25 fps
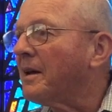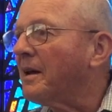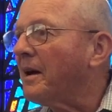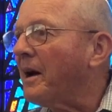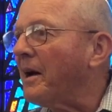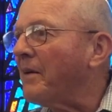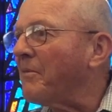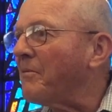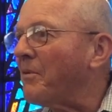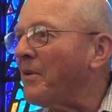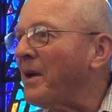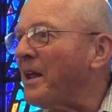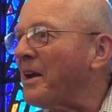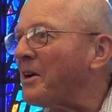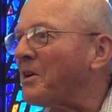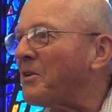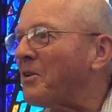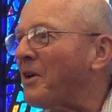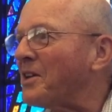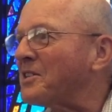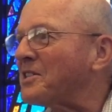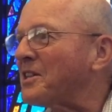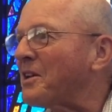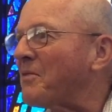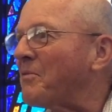I ran
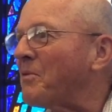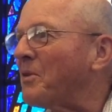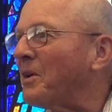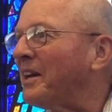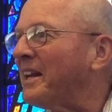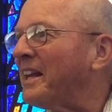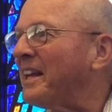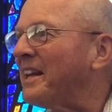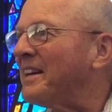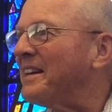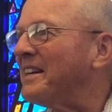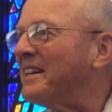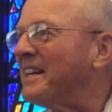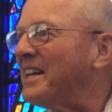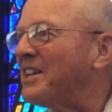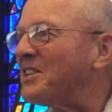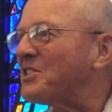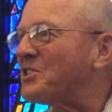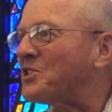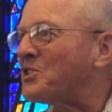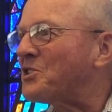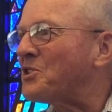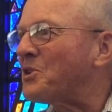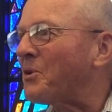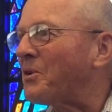across a really neat
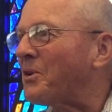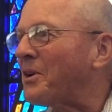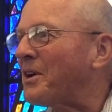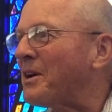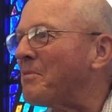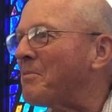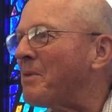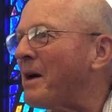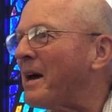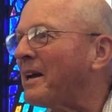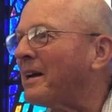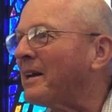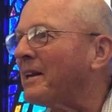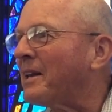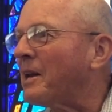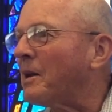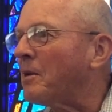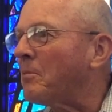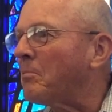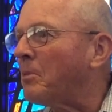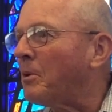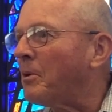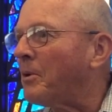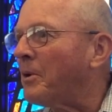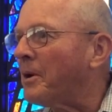story about a
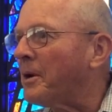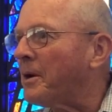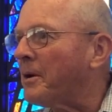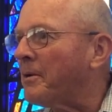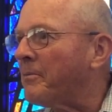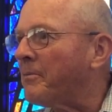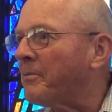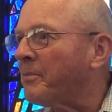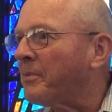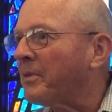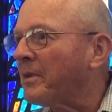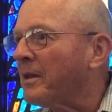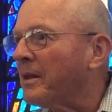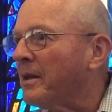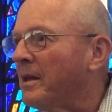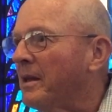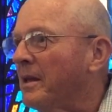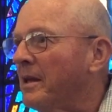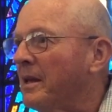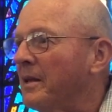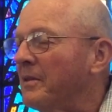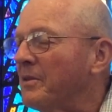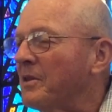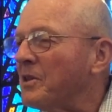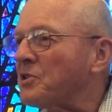little boy.
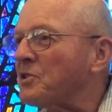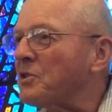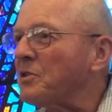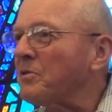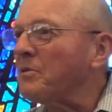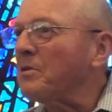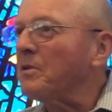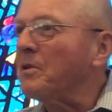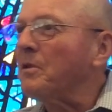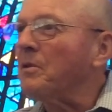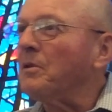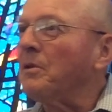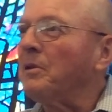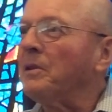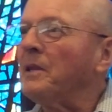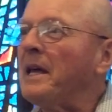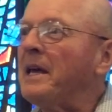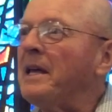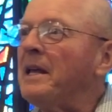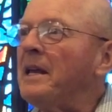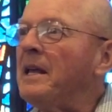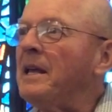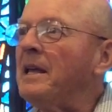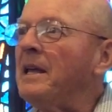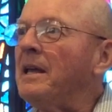This
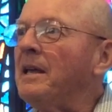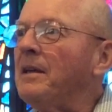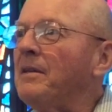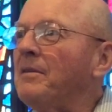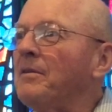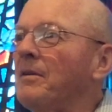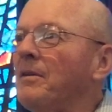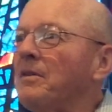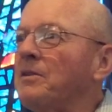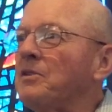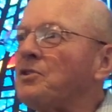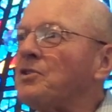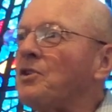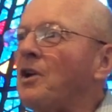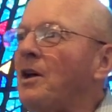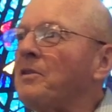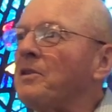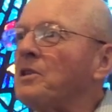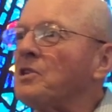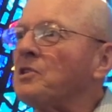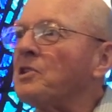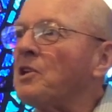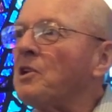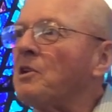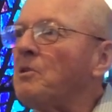lady saw
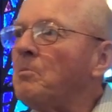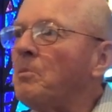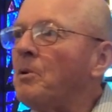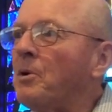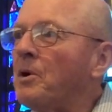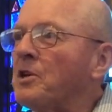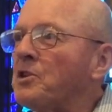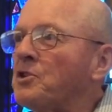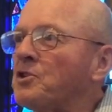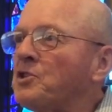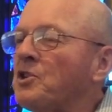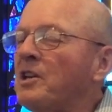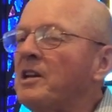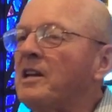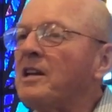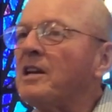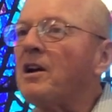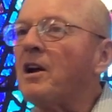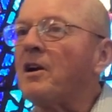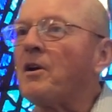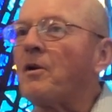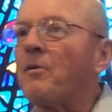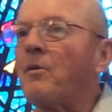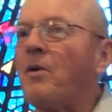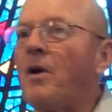this little boy sitting
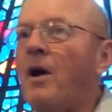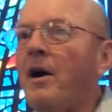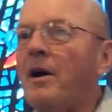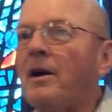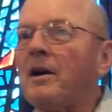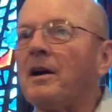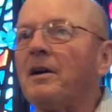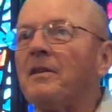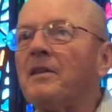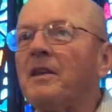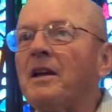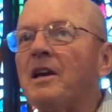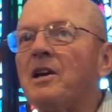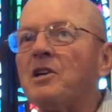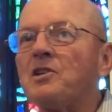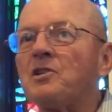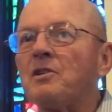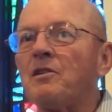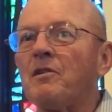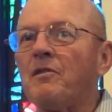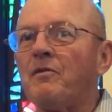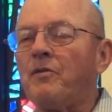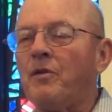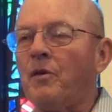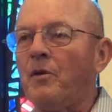on a rock on the edge
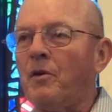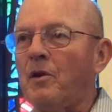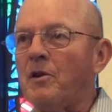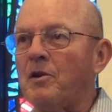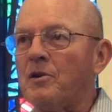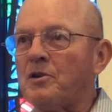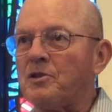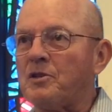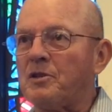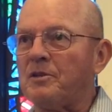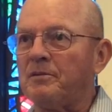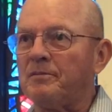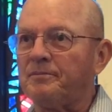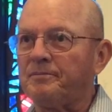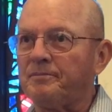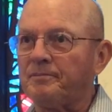of the forest,